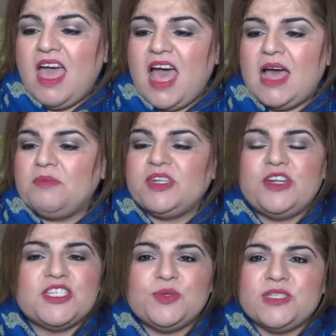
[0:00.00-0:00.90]
The
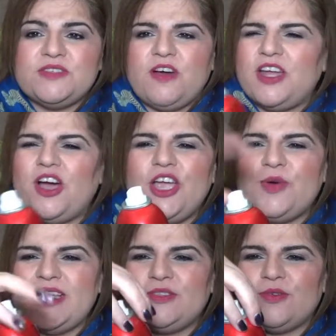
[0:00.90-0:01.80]
nozzle was fine. I
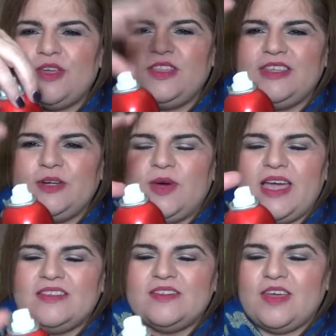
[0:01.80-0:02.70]
always throw the lid
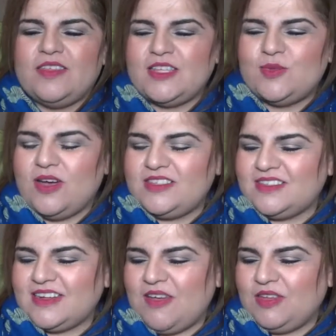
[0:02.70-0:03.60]
away, so that's why it
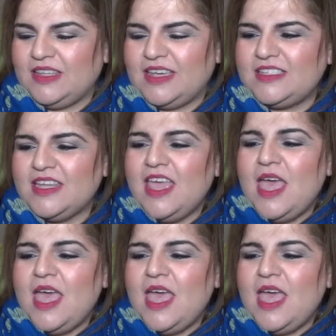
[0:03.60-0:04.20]
doesn't have a lid.